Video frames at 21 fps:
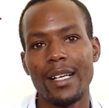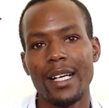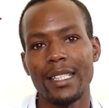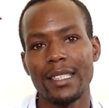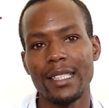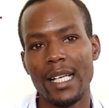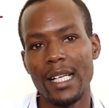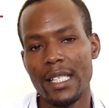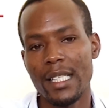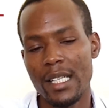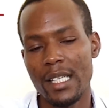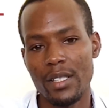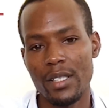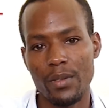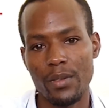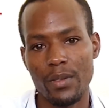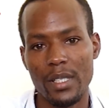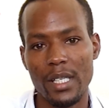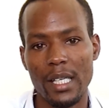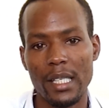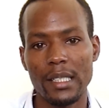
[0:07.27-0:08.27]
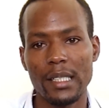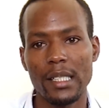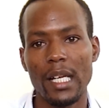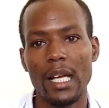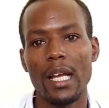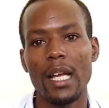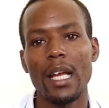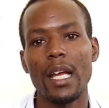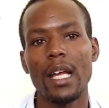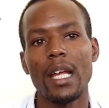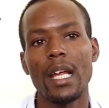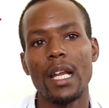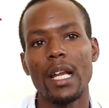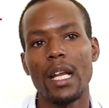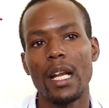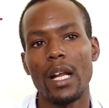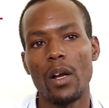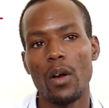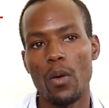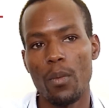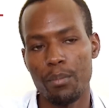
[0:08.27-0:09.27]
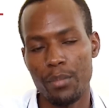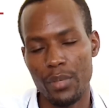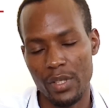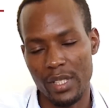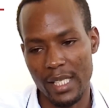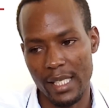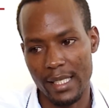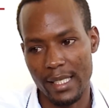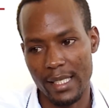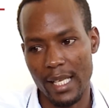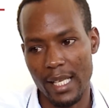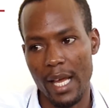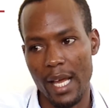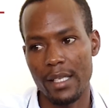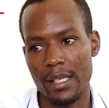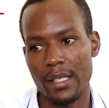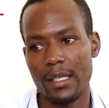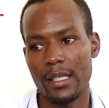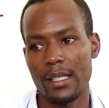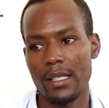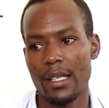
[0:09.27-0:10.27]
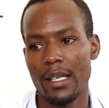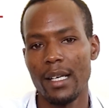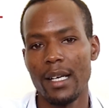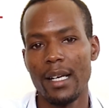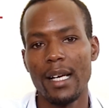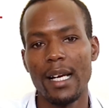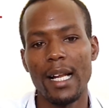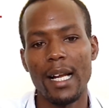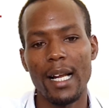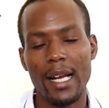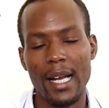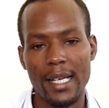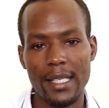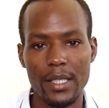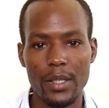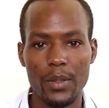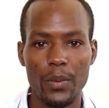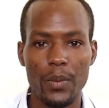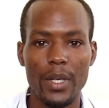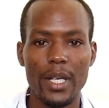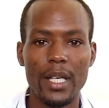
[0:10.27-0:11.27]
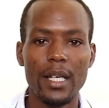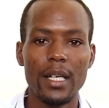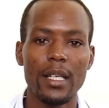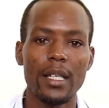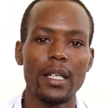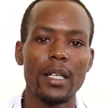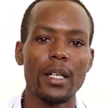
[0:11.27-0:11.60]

a third year student in computer science. Last week,